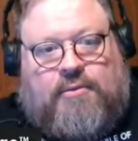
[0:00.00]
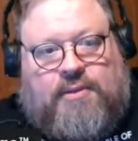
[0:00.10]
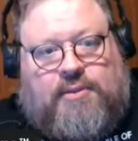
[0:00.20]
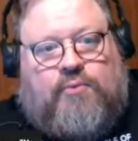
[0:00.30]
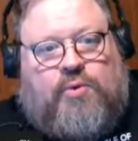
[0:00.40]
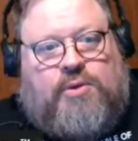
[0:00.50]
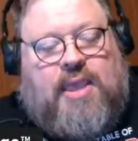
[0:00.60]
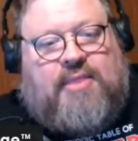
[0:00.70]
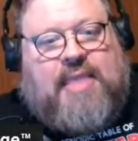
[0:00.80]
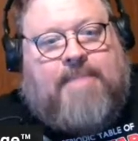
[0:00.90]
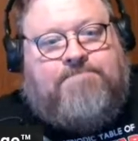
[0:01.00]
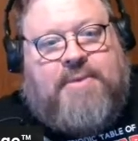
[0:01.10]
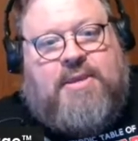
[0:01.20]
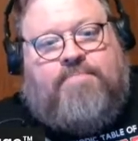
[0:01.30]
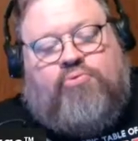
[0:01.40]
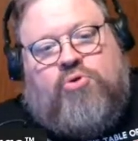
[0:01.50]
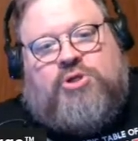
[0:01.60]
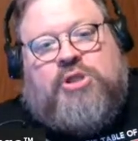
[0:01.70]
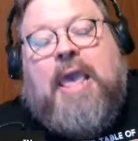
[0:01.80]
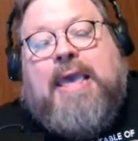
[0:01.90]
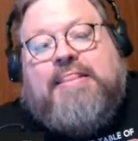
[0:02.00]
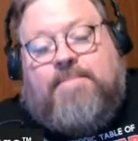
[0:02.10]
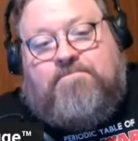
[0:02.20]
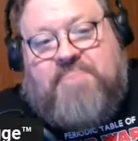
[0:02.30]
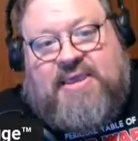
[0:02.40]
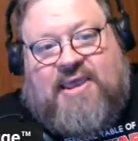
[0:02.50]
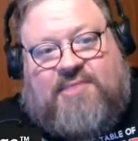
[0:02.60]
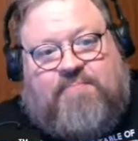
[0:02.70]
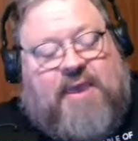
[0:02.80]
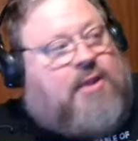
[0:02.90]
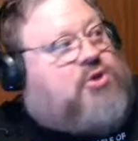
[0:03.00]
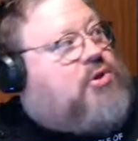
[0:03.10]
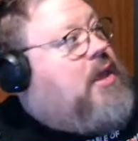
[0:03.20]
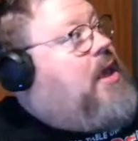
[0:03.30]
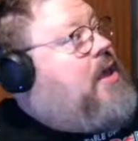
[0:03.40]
This is when you had that big push, the big expansion.